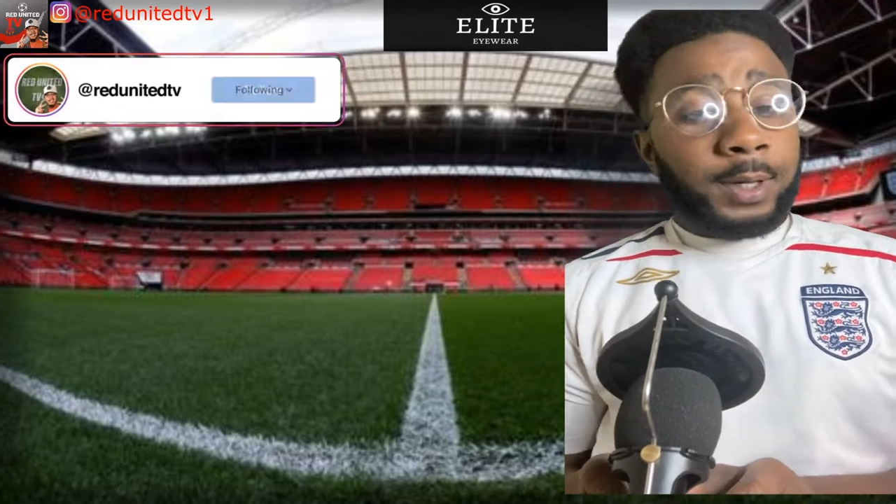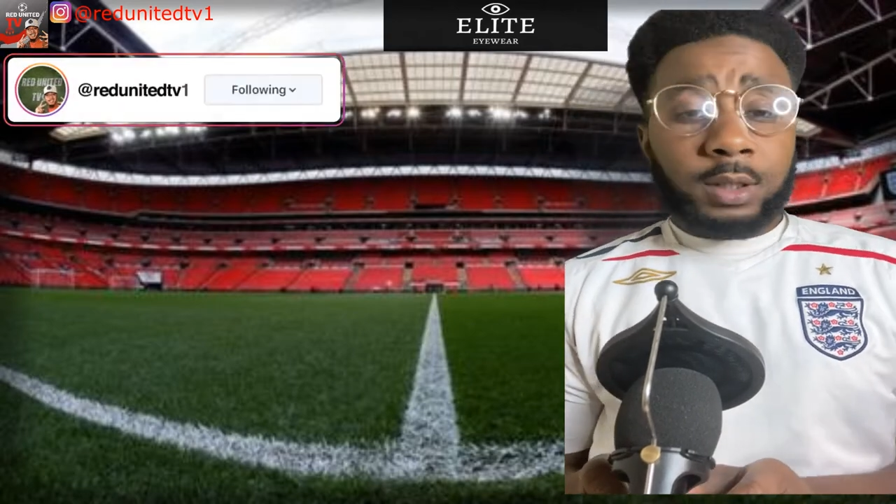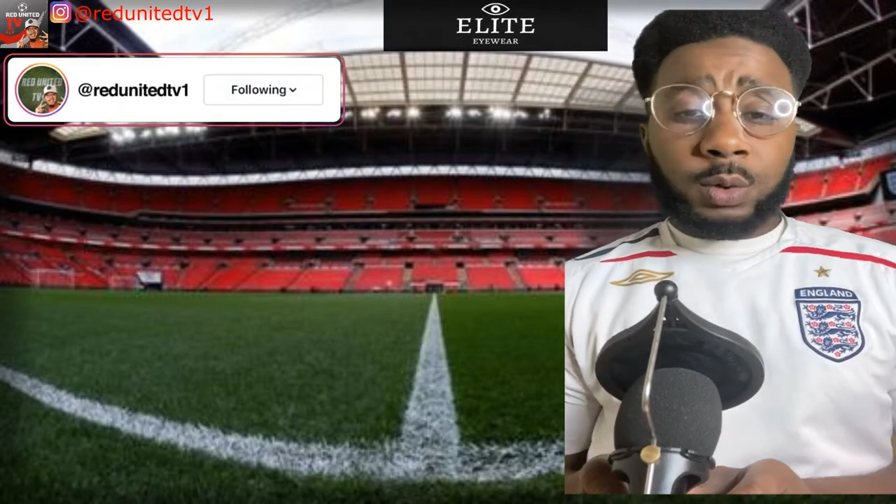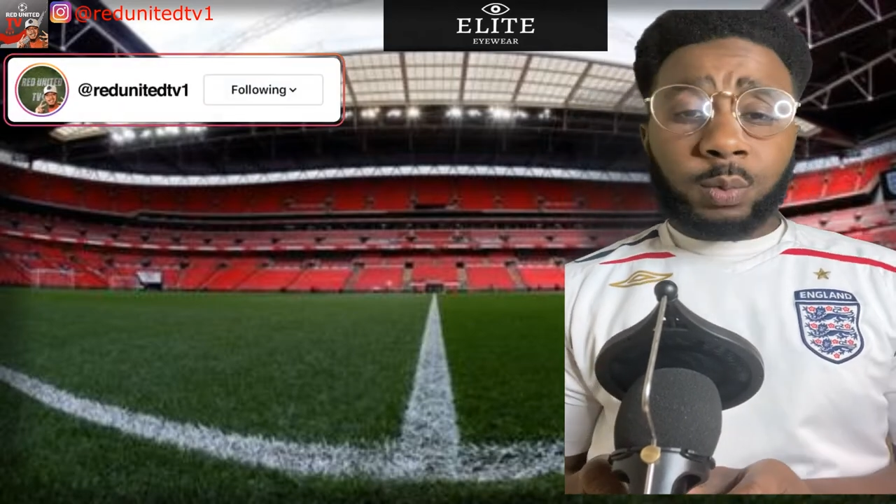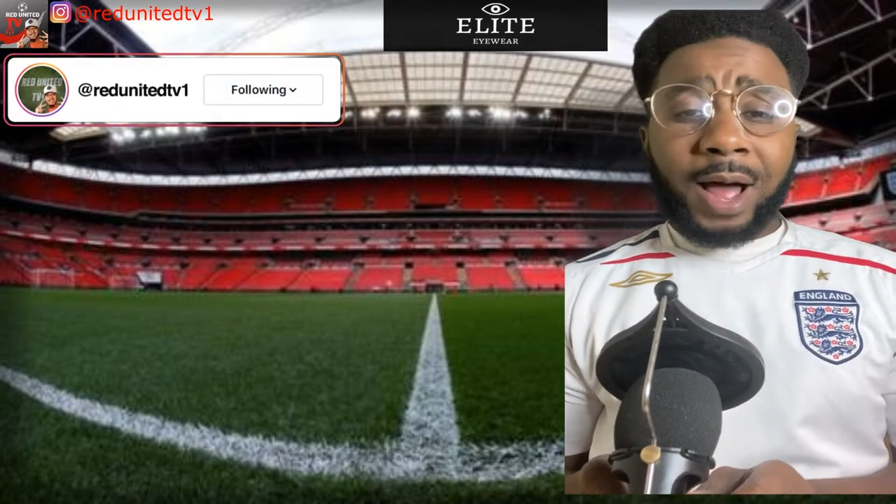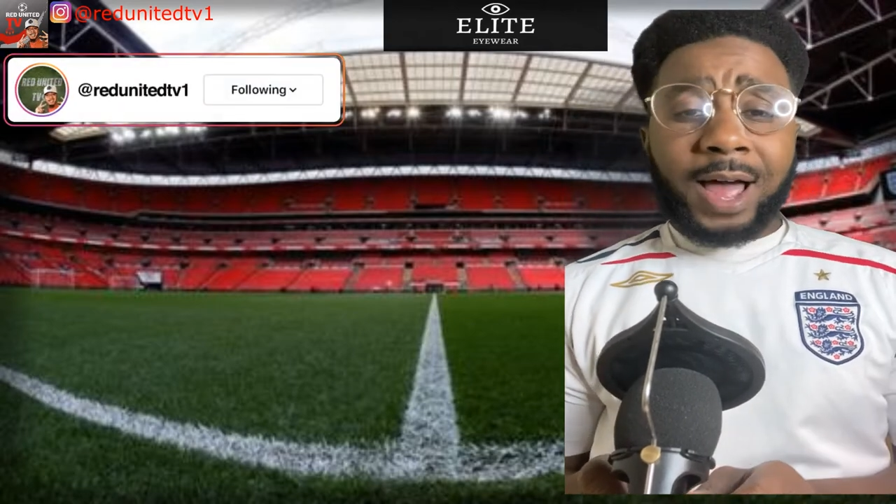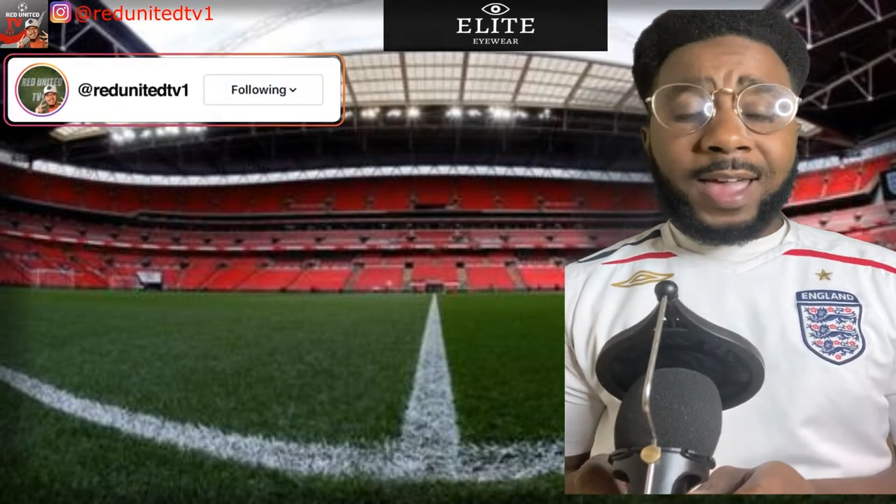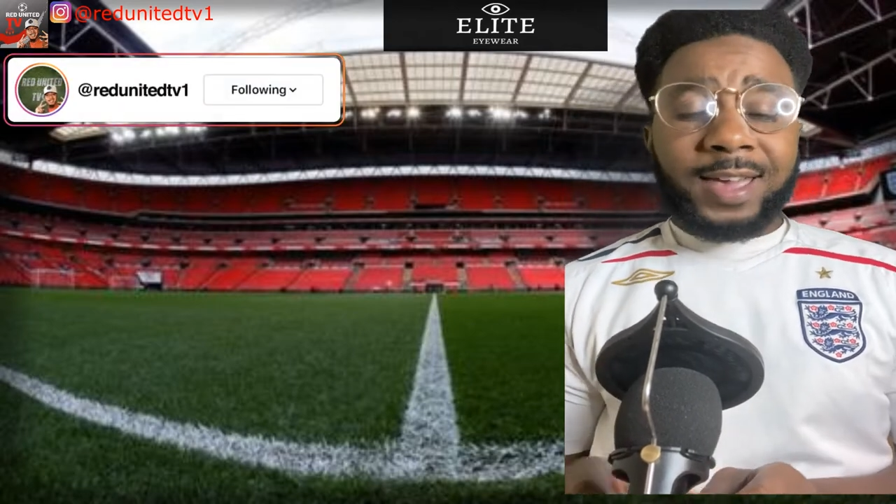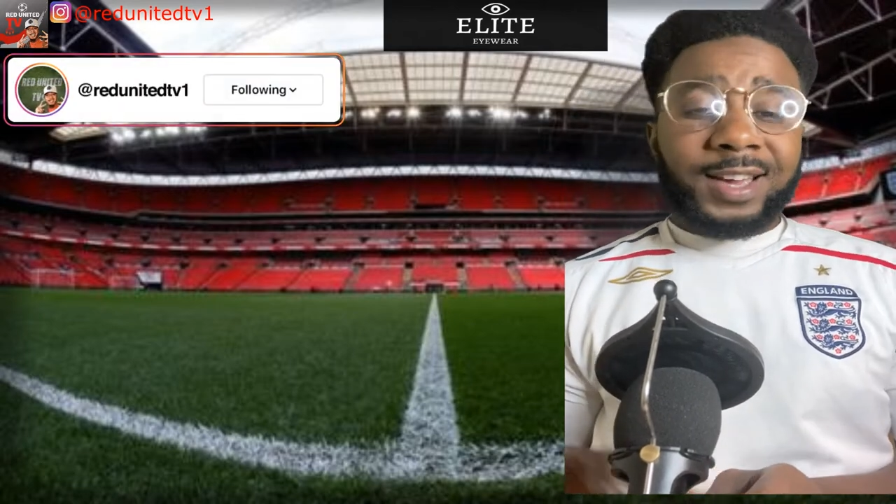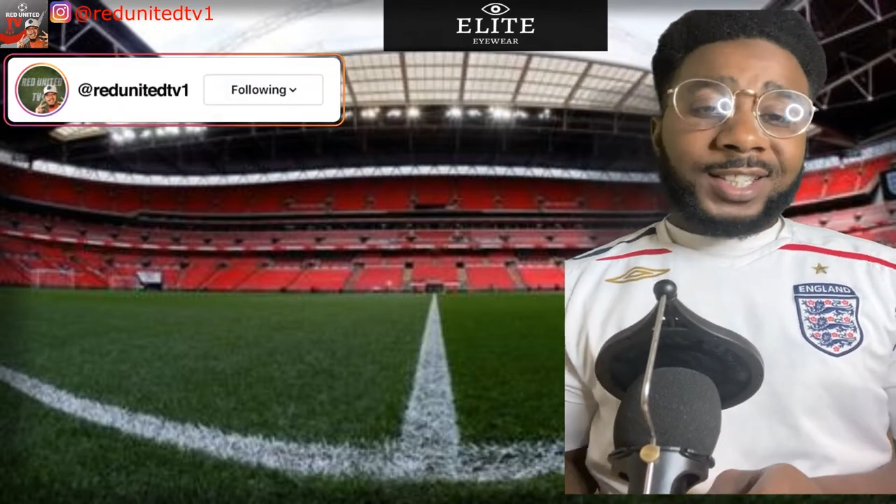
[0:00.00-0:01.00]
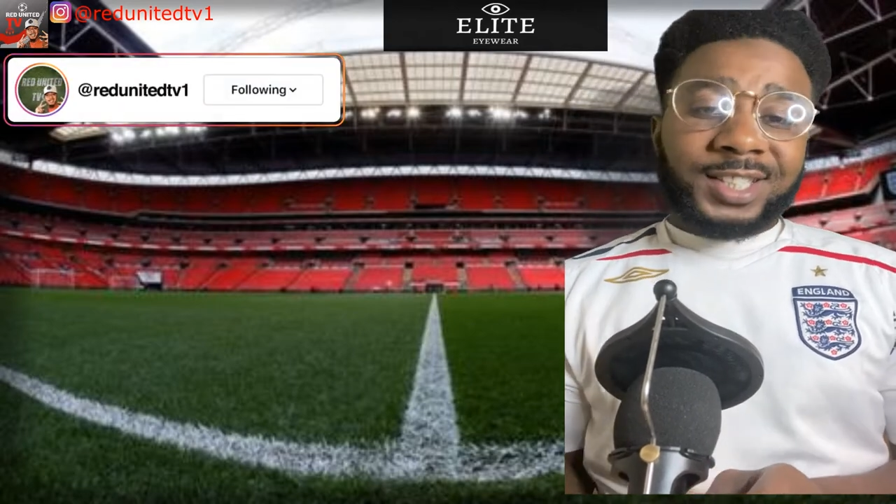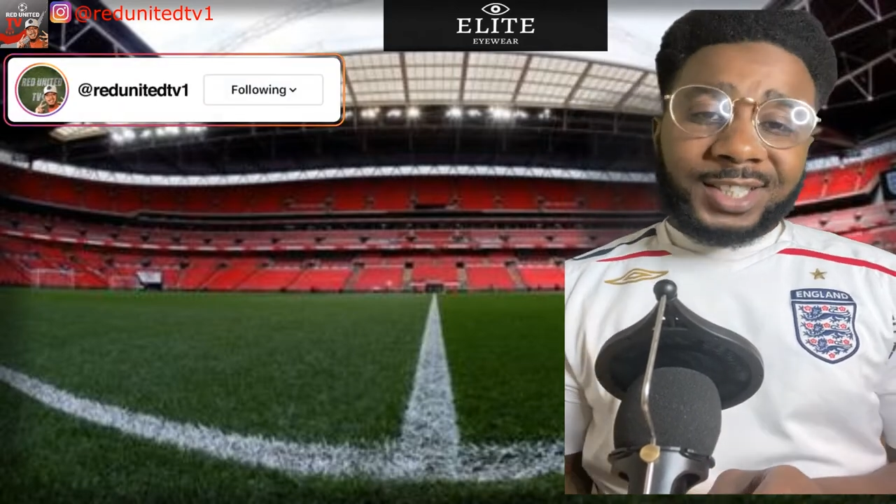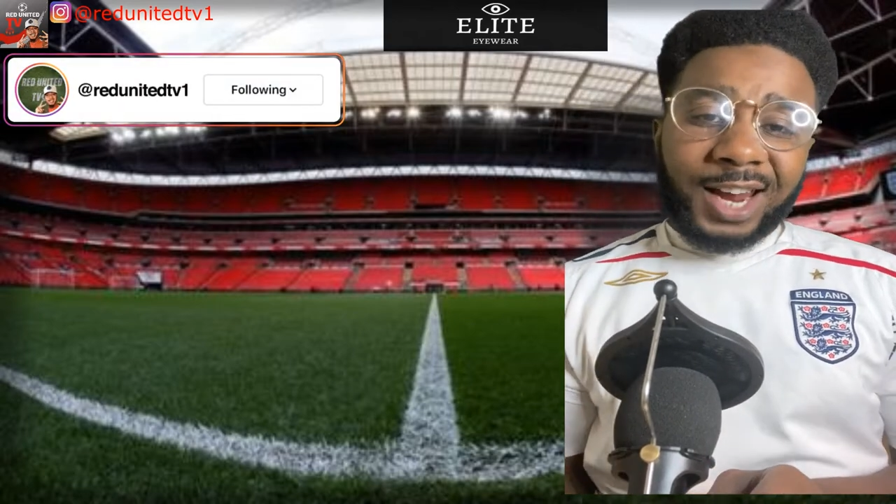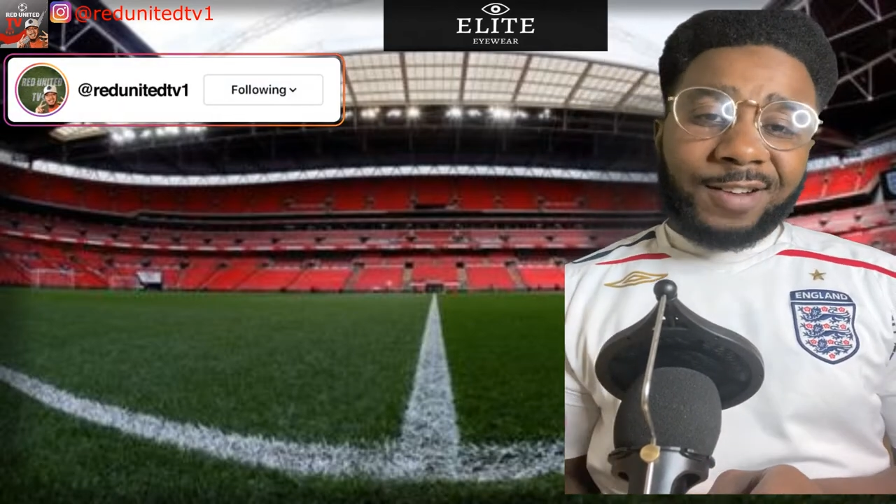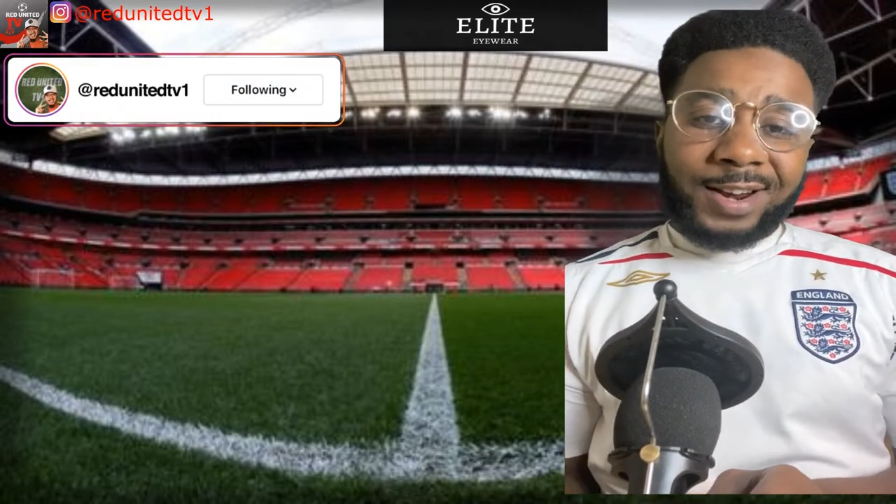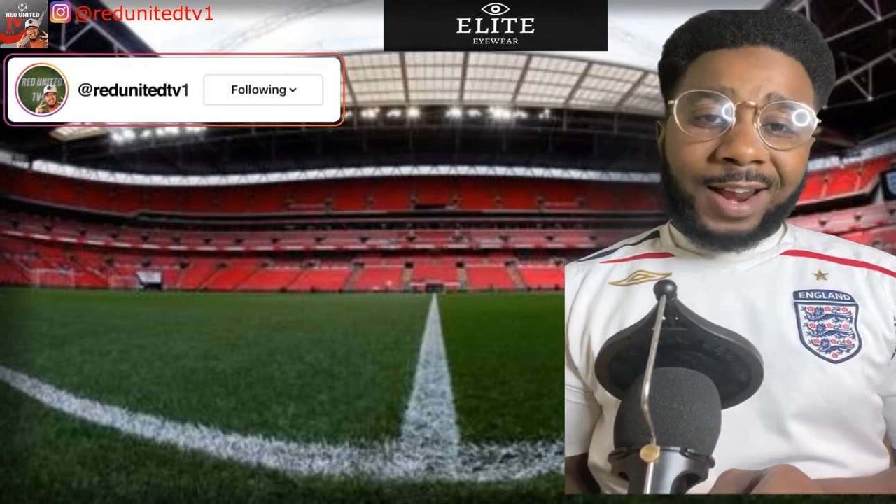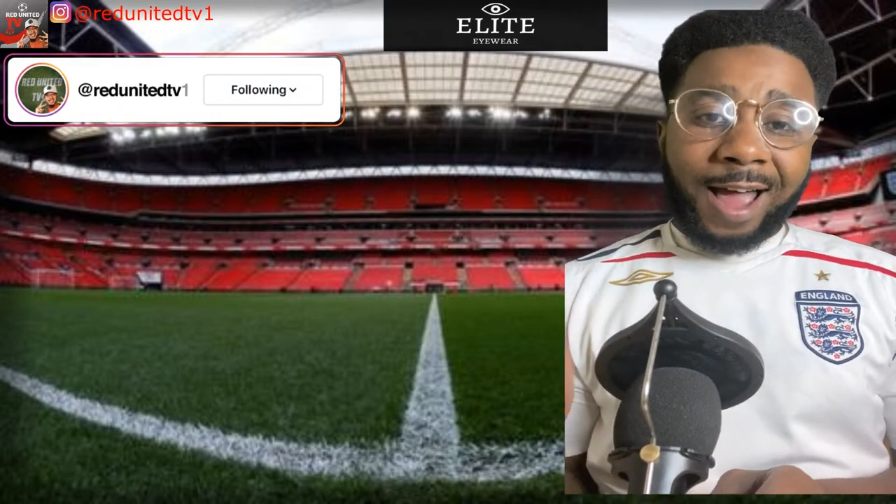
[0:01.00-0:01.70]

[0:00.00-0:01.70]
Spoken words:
because why? Sharing